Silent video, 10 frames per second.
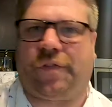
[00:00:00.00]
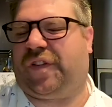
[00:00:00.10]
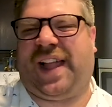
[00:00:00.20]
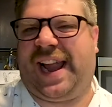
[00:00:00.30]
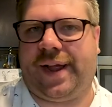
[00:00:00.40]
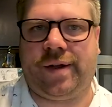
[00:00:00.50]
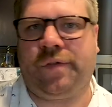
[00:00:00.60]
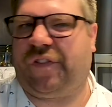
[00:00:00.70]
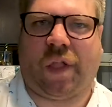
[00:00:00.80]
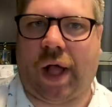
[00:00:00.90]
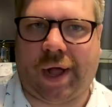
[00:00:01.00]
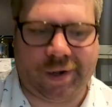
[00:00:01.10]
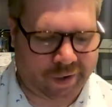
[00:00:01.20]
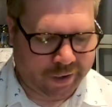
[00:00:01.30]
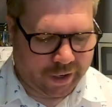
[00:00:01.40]

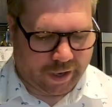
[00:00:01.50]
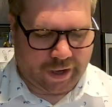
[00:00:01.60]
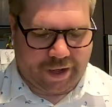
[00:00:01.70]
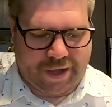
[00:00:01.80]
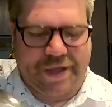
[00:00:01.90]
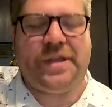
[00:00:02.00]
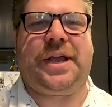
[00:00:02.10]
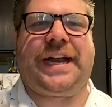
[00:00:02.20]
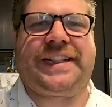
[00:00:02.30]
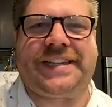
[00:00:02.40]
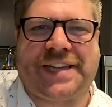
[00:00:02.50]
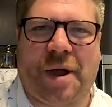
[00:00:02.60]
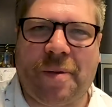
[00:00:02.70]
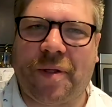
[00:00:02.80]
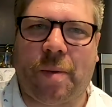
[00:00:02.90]
You gotta get this
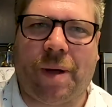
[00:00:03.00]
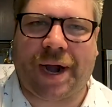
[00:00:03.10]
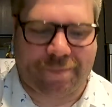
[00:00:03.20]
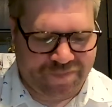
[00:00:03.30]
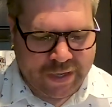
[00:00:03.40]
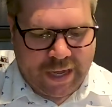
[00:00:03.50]
caramel in the bottom.